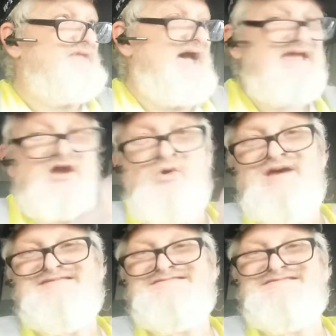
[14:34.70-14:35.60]
I go
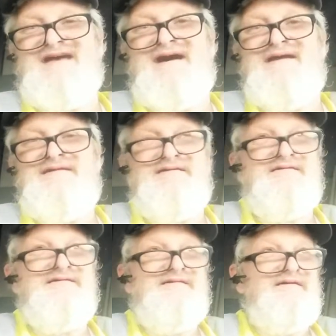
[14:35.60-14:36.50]
inside
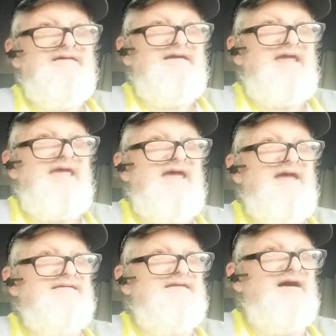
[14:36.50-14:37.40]

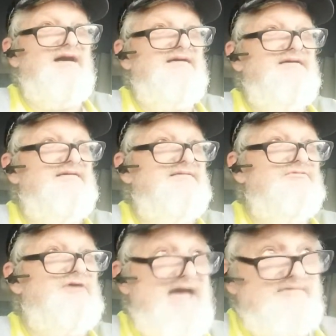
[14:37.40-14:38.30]
and,
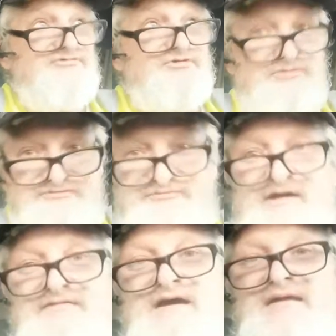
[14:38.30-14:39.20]
well, after we
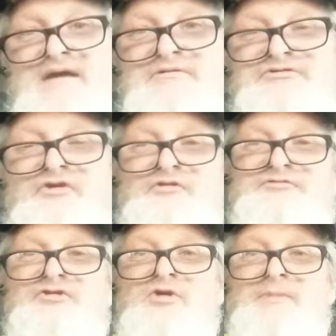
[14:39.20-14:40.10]
found out I was
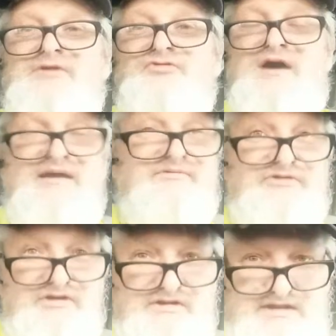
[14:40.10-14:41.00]
over on my
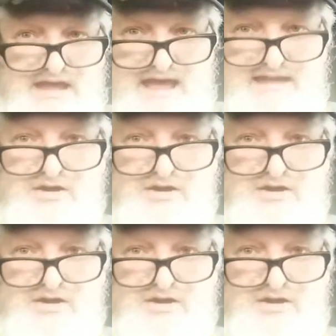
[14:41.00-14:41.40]
drives, I